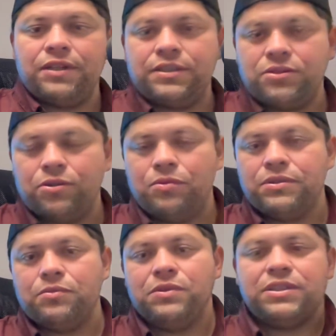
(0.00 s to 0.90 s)
let you guys
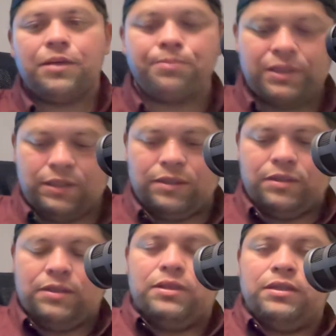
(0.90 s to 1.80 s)
know what's
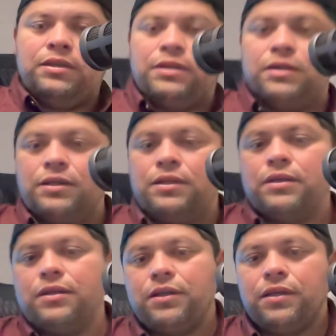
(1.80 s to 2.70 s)
happening
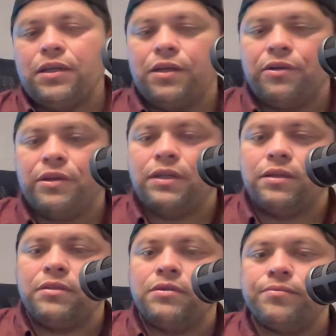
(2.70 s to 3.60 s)

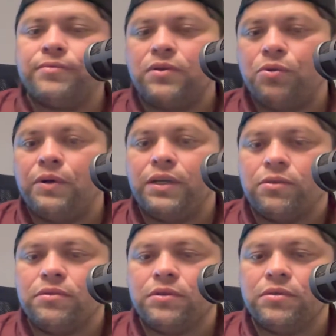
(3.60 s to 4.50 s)
here in
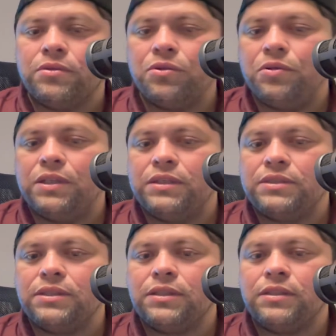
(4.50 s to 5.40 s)
Laredo,
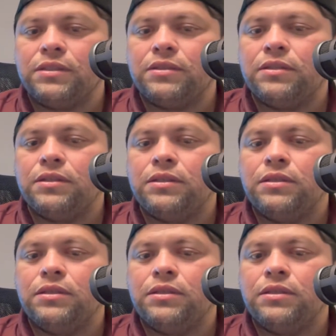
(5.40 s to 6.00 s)
UISD